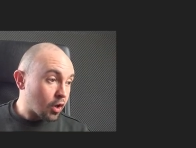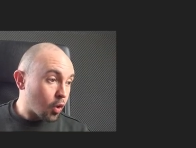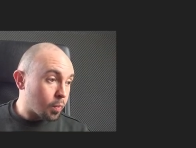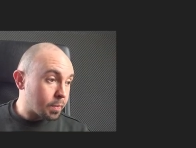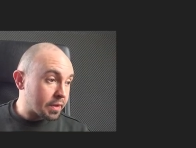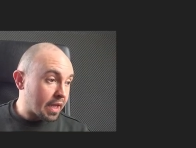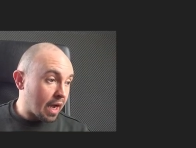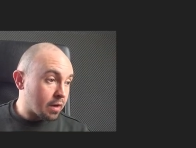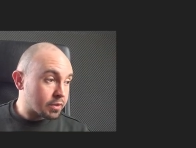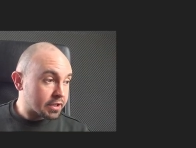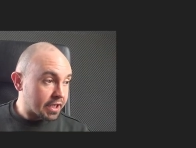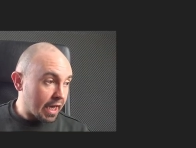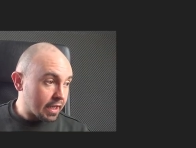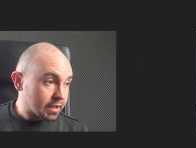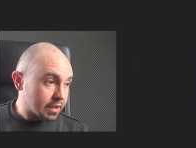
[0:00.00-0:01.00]
open our
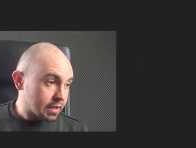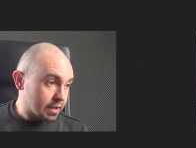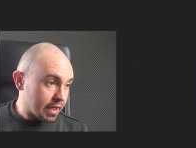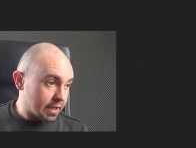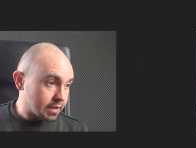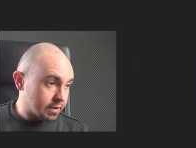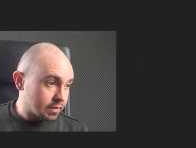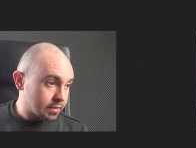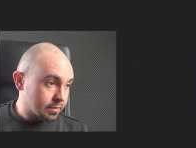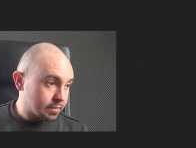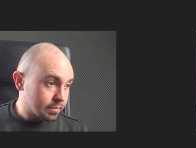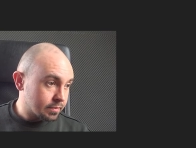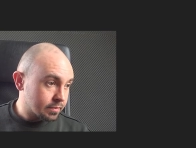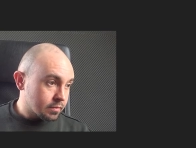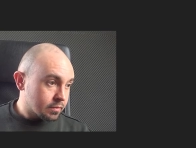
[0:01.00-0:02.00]
calculator.
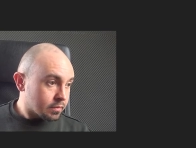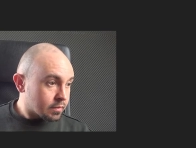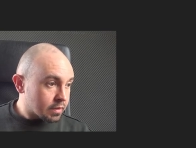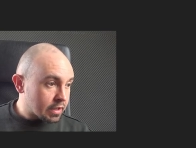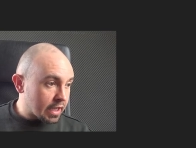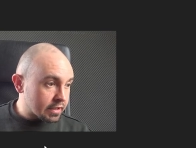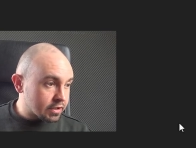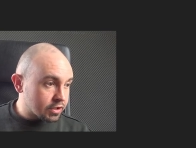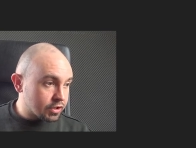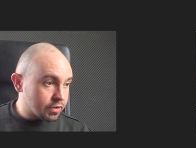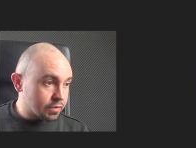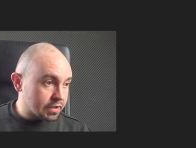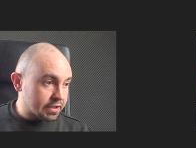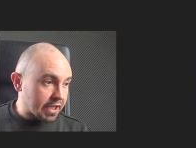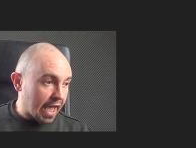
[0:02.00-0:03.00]
Let's
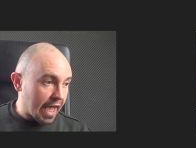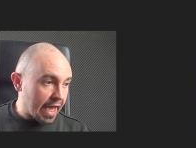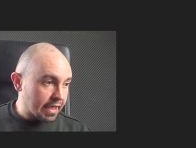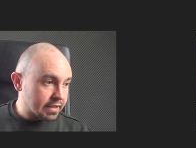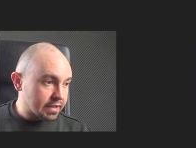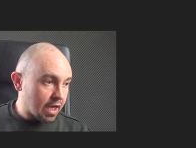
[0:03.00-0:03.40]
choose the hex